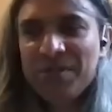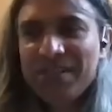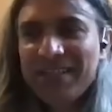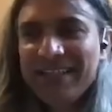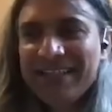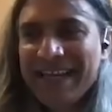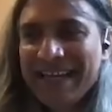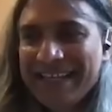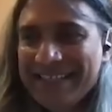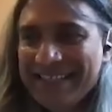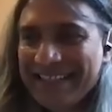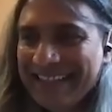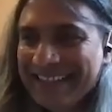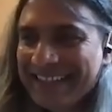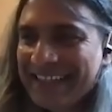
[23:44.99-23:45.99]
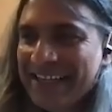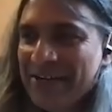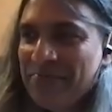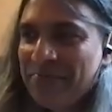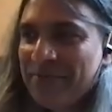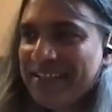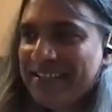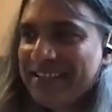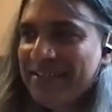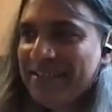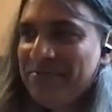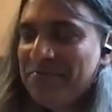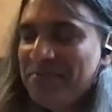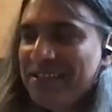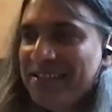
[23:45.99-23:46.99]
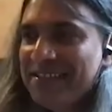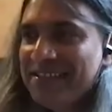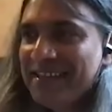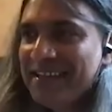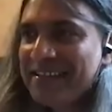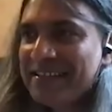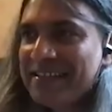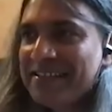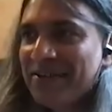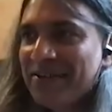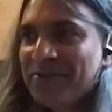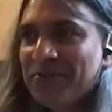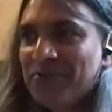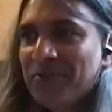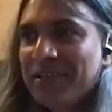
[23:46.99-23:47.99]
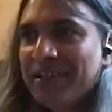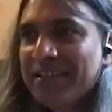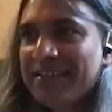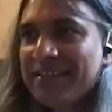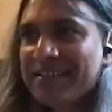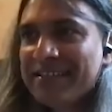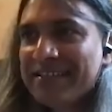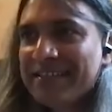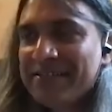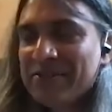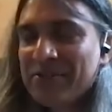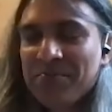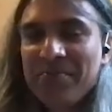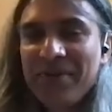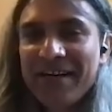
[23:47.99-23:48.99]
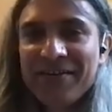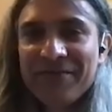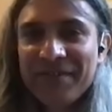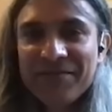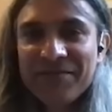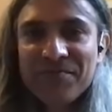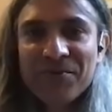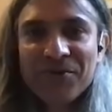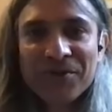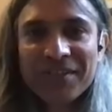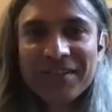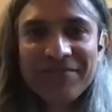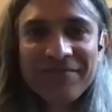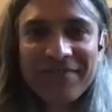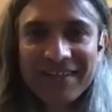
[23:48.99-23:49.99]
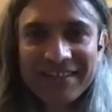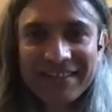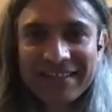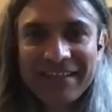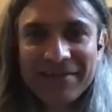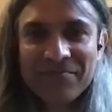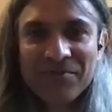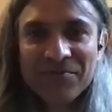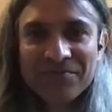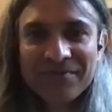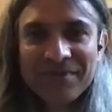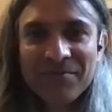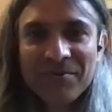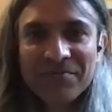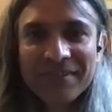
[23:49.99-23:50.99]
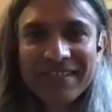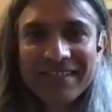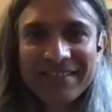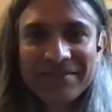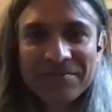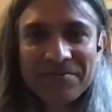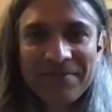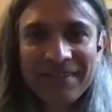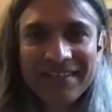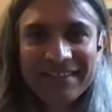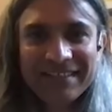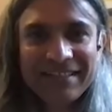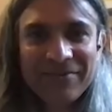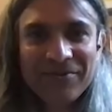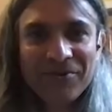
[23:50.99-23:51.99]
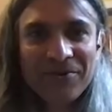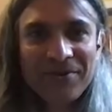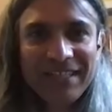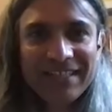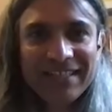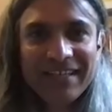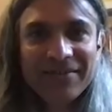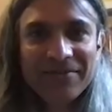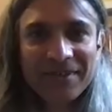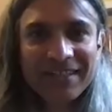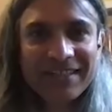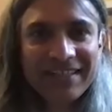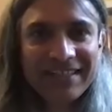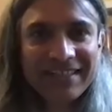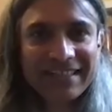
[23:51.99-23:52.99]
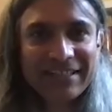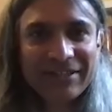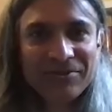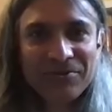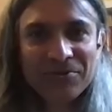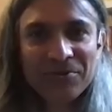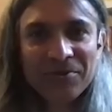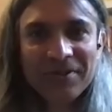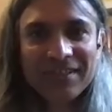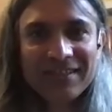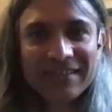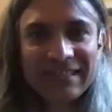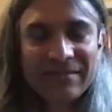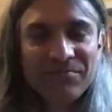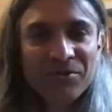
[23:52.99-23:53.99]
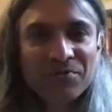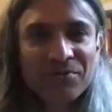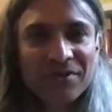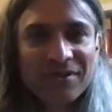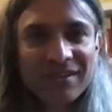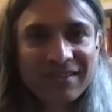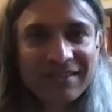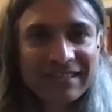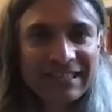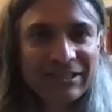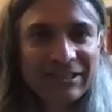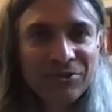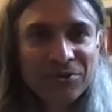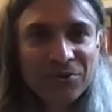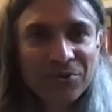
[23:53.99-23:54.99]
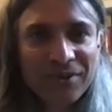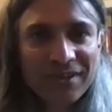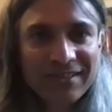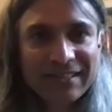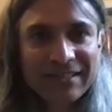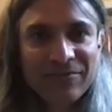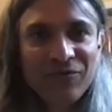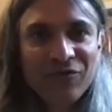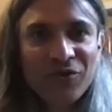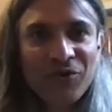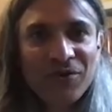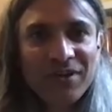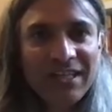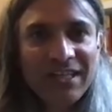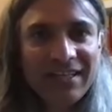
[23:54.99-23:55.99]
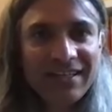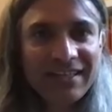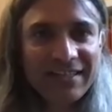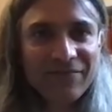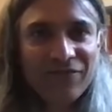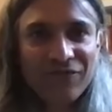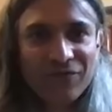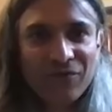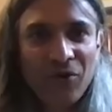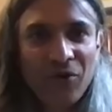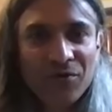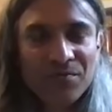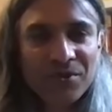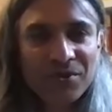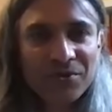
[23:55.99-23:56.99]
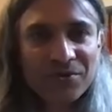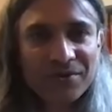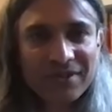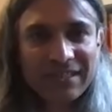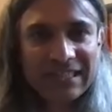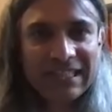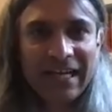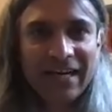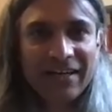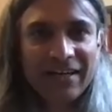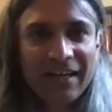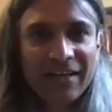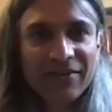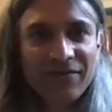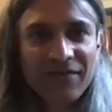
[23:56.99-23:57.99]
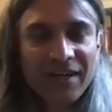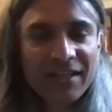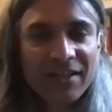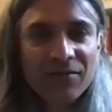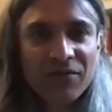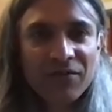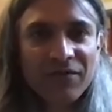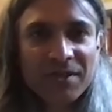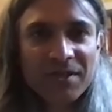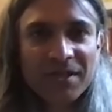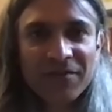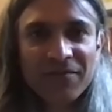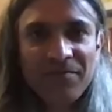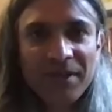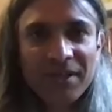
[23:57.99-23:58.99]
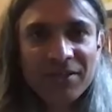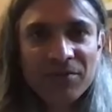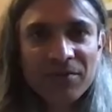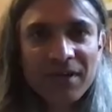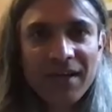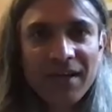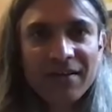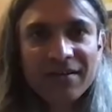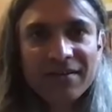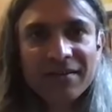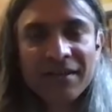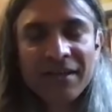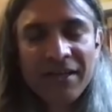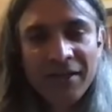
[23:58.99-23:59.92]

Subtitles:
see a sense that by the time the BCCI sent out the release, some might have even boarded the flight, like the Mumbai Indians players. They were already there, right? Like Rohit, Bumrah, Surya were already on board. They had taken the flight. They were the first set of players to land in